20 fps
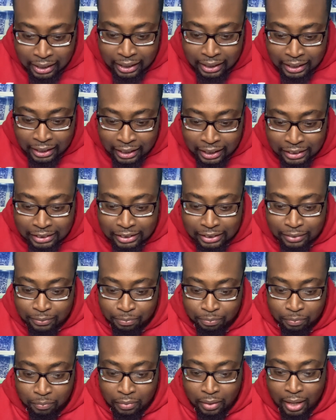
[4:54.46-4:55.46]

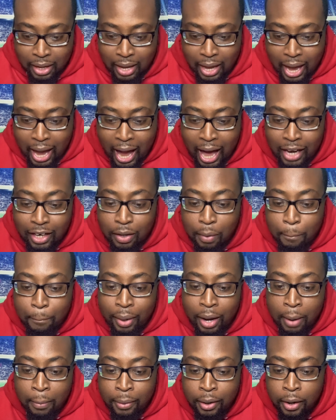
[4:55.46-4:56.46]
Listen.
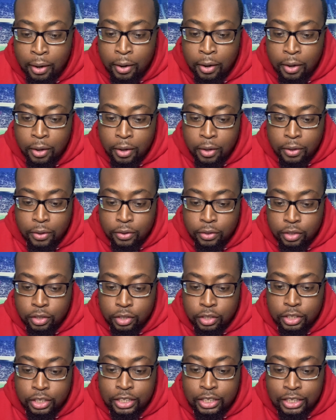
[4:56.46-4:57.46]
Alabama
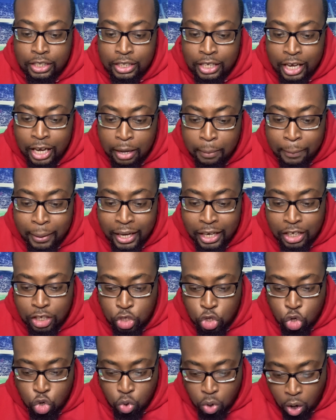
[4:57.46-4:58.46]
DB
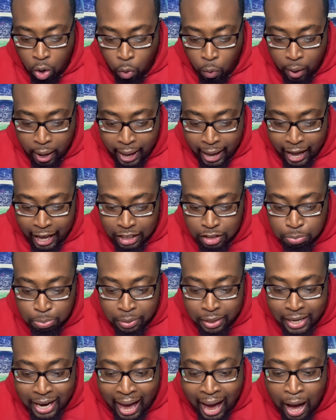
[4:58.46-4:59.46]
duo has
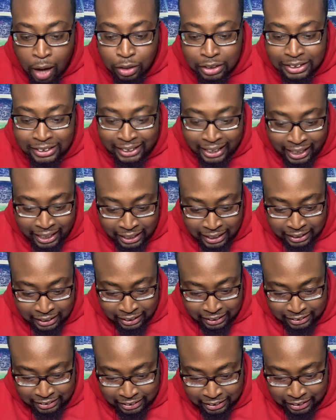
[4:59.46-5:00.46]
been outstanding
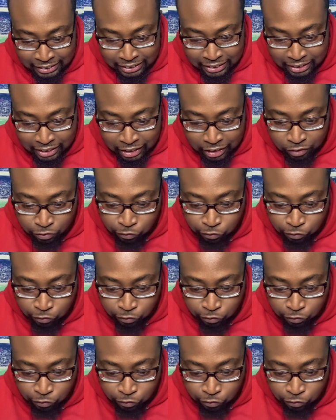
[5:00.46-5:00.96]
this season thus